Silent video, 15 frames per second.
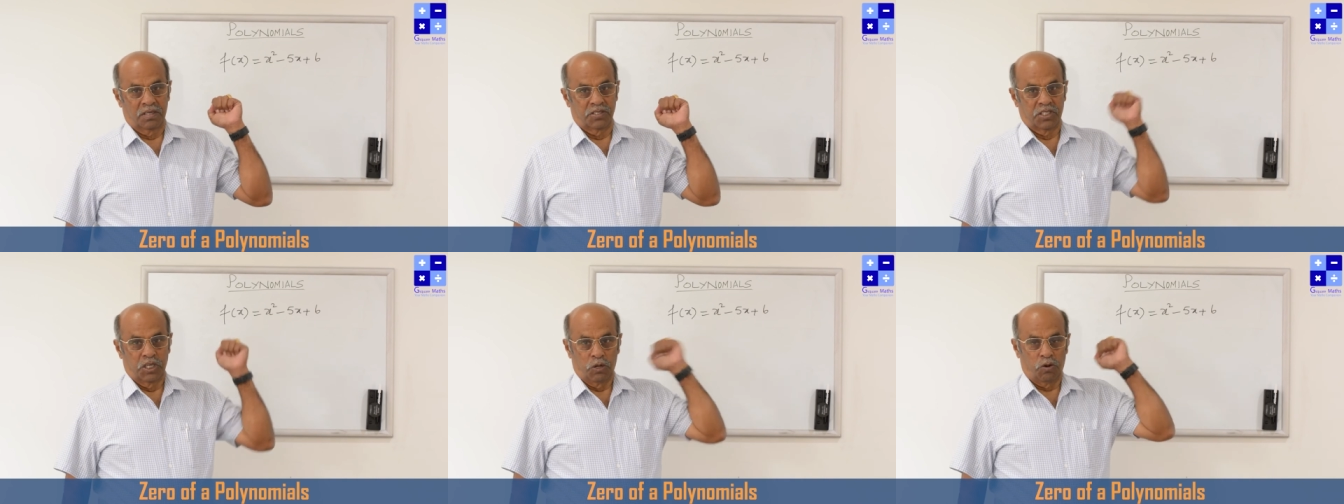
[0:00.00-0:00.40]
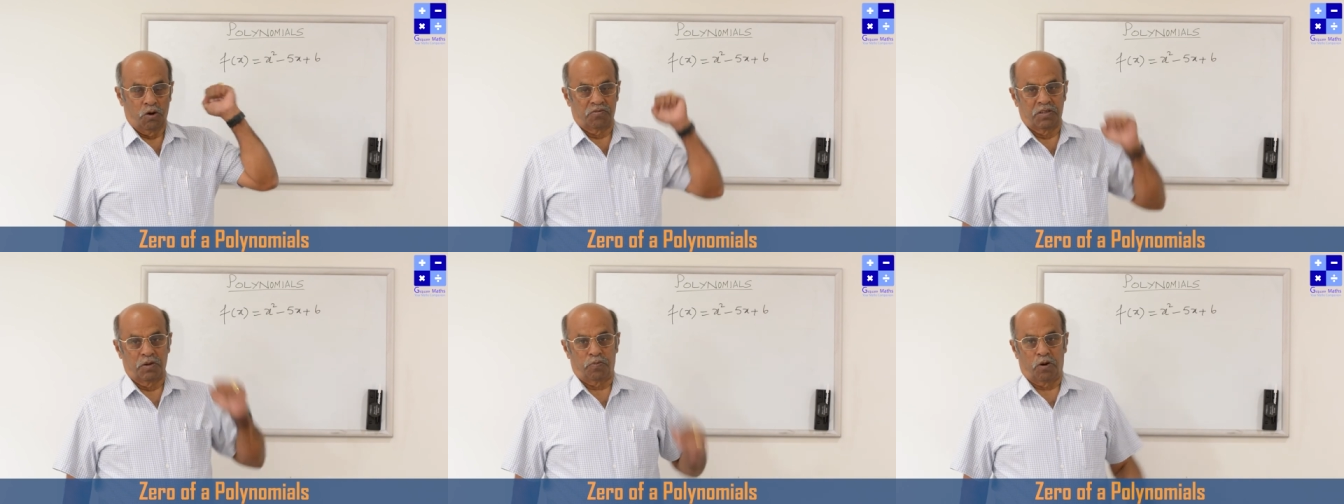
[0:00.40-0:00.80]

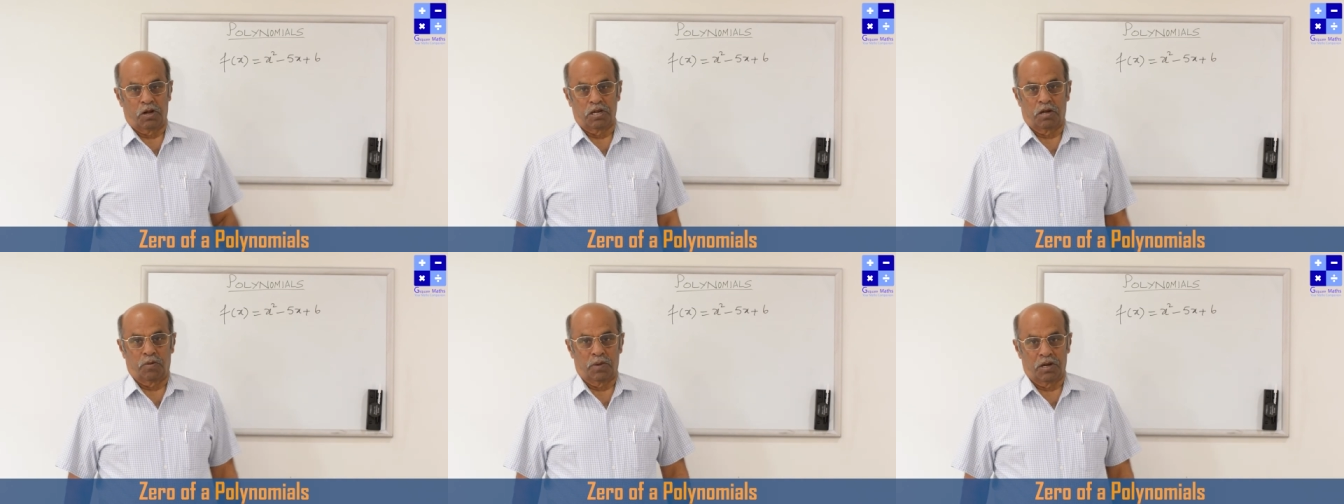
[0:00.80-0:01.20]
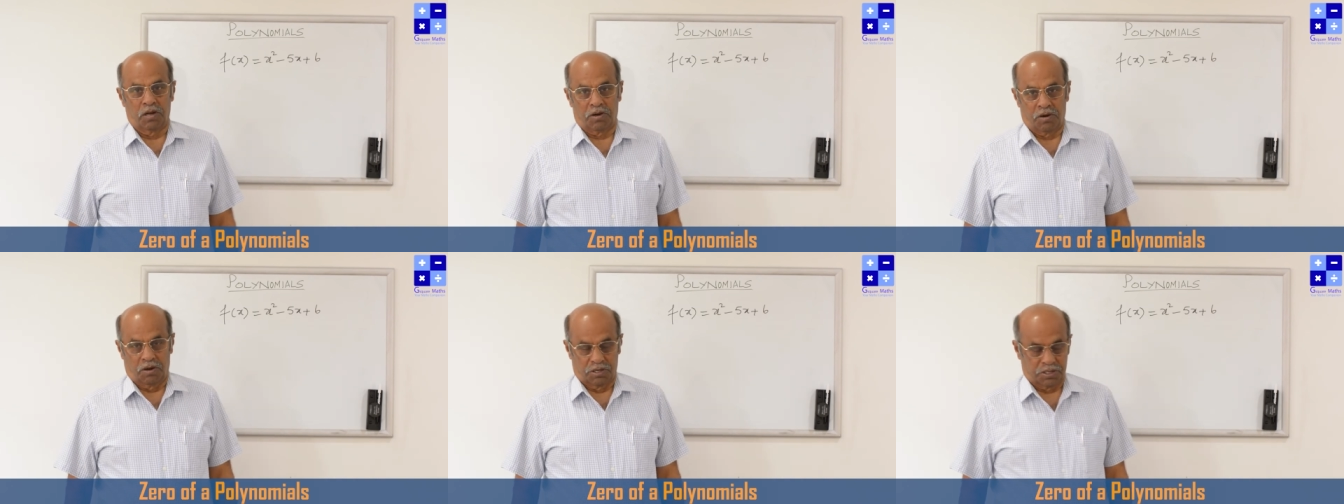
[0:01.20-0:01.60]
zero of the polynomial
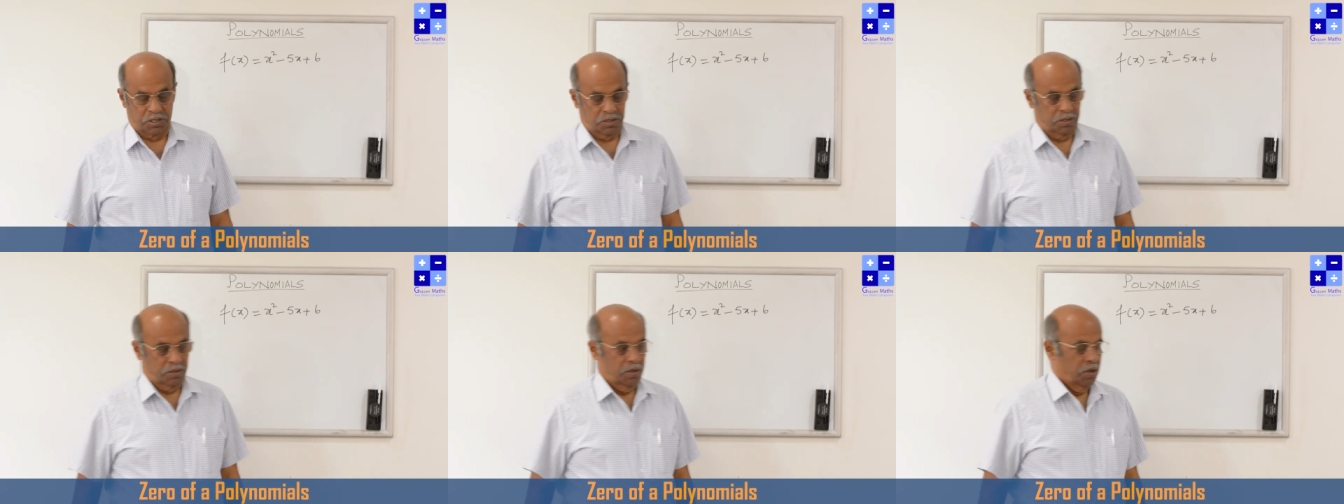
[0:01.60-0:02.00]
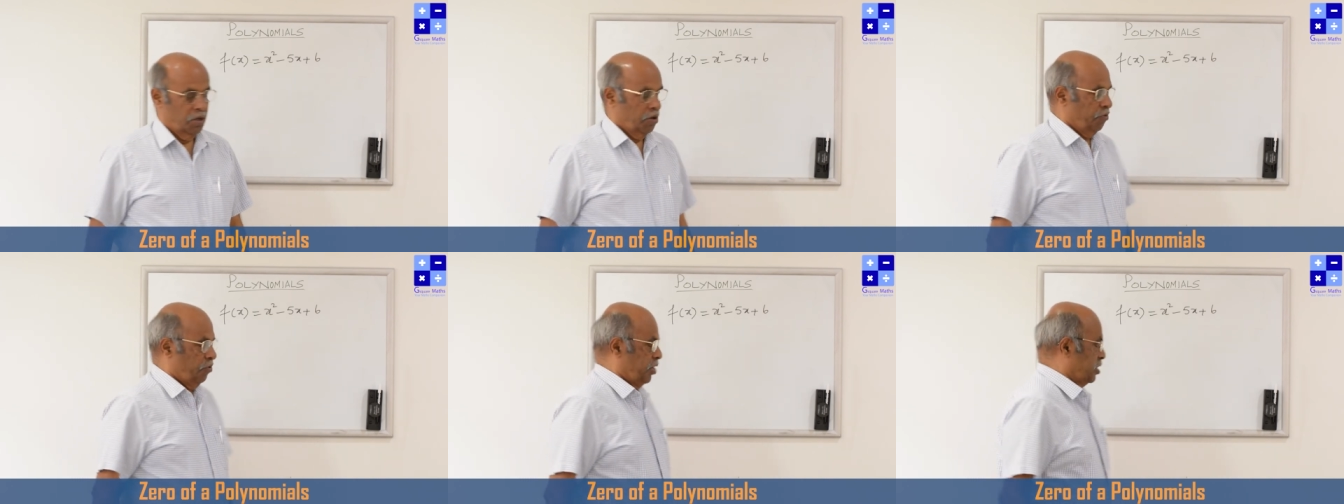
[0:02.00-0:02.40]
or not.
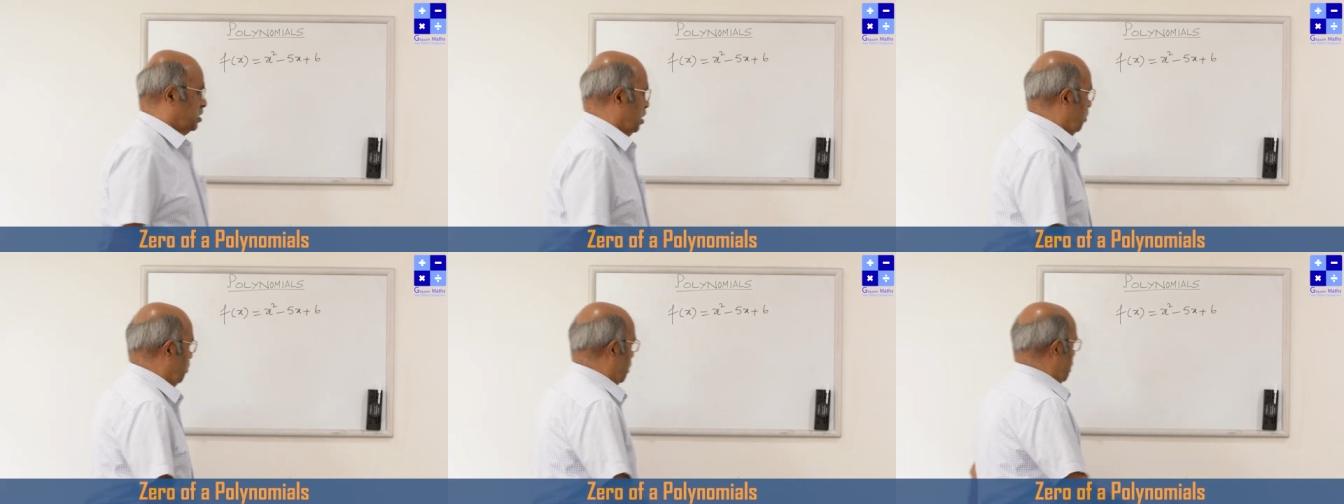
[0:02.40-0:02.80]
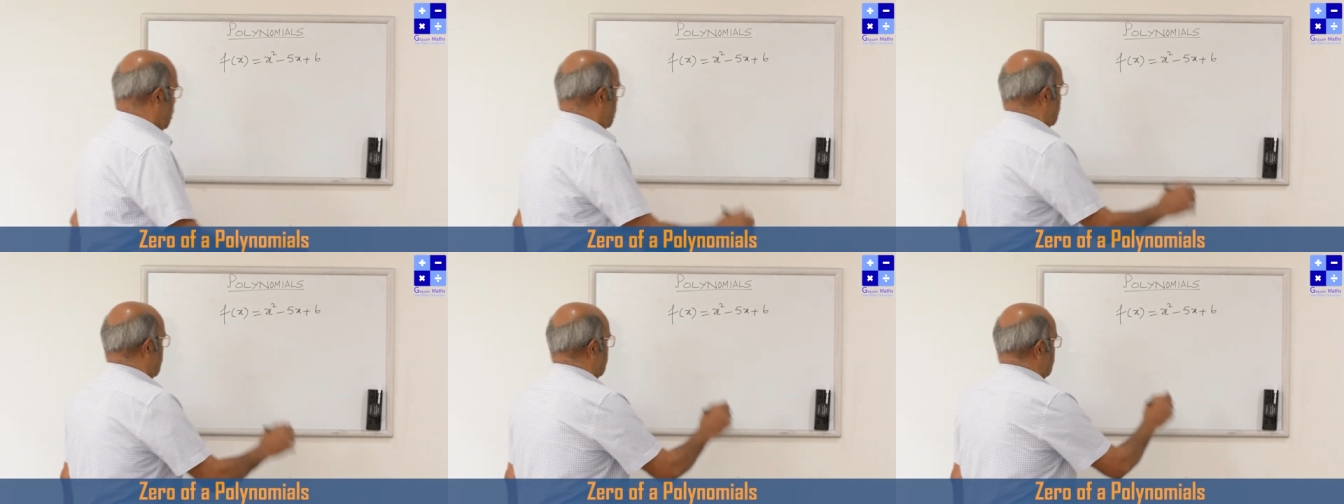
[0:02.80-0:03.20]
For example,